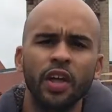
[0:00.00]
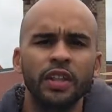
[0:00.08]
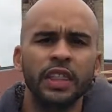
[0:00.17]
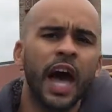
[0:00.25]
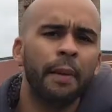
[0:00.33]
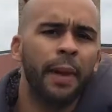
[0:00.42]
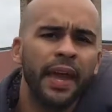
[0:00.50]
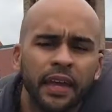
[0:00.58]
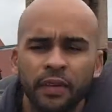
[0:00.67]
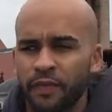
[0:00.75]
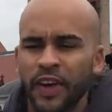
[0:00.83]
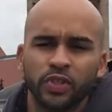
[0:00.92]
not
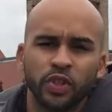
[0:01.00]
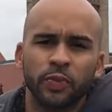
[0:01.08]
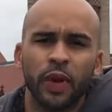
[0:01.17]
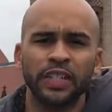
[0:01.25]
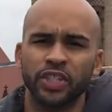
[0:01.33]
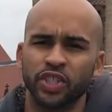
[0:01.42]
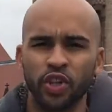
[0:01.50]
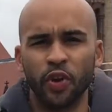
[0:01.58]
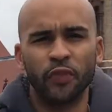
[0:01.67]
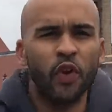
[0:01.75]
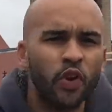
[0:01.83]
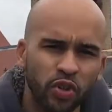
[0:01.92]
making facial expressions so your
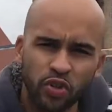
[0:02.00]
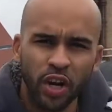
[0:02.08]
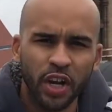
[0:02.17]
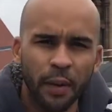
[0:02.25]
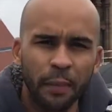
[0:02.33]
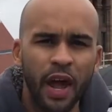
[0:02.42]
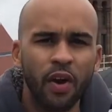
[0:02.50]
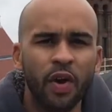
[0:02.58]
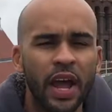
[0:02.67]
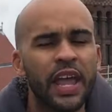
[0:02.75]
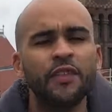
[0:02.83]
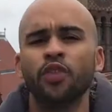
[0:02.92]
photos aren't coming out
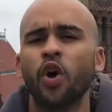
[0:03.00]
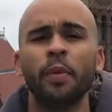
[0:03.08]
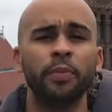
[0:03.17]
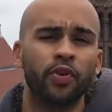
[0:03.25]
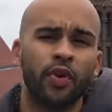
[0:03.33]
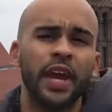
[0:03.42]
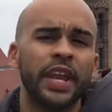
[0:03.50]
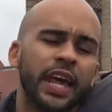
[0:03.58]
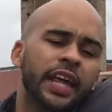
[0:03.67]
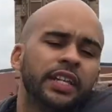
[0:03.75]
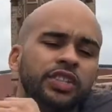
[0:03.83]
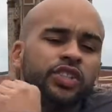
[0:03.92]
right. Even though I'm great
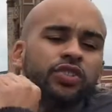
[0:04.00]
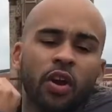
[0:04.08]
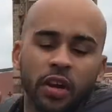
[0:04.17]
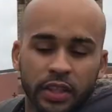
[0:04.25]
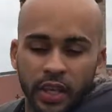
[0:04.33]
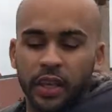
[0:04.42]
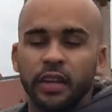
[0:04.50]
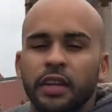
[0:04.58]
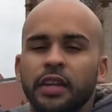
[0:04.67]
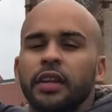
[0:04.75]
at instructing,